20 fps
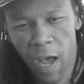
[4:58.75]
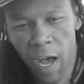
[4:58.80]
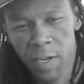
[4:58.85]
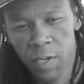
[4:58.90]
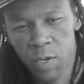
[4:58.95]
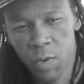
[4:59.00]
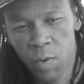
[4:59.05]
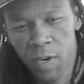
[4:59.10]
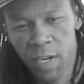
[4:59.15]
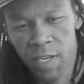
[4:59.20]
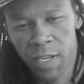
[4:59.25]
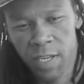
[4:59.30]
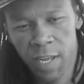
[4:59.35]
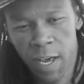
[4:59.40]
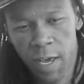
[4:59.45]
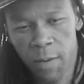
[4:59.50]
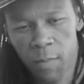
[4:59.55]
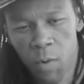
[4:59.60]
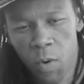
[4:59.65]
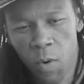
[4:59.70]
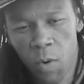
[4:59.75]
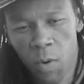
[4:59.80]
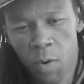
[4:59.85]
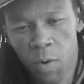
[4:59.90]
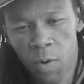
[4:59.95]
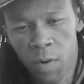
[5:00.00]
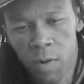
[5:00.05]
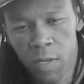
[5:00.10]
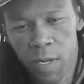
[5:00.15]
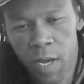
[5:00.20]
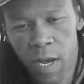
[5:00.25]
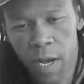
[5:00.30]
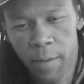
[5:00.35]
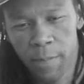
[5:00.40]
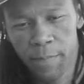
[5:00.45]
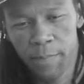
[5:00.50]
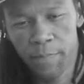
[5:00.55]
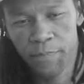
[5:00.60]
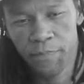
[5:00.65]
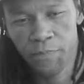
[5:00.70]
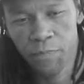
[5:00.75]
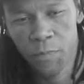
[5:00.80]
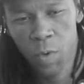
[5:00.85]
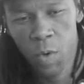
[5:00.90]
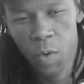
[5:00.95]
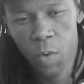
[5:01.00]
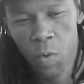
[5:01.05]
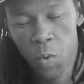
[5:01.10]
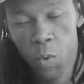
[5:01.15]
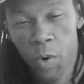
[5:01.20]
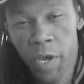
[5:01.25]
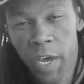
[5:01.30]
I saw this tape called Who